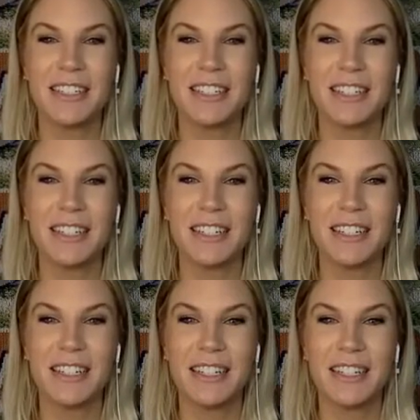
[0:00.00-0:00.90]

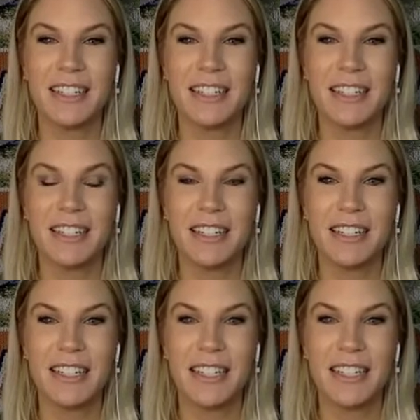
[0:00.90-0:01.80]

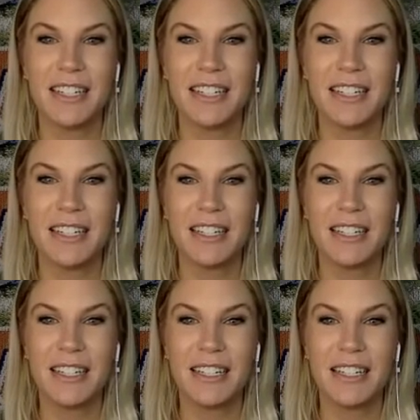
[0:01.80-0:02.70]

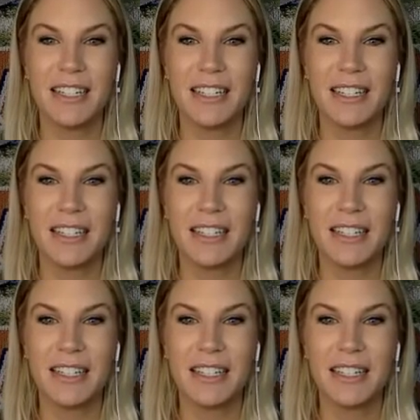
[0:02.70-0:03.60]

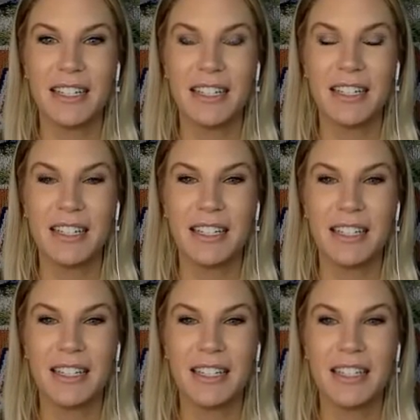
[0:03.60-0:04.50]

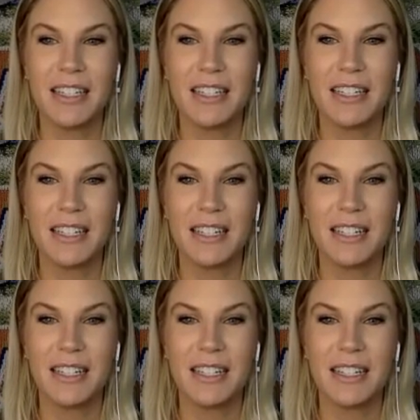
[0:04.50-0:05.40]

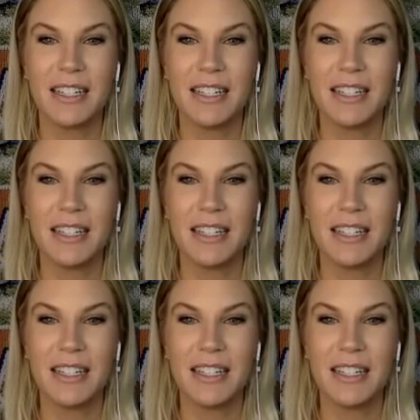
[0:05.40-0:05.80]
(not speaking)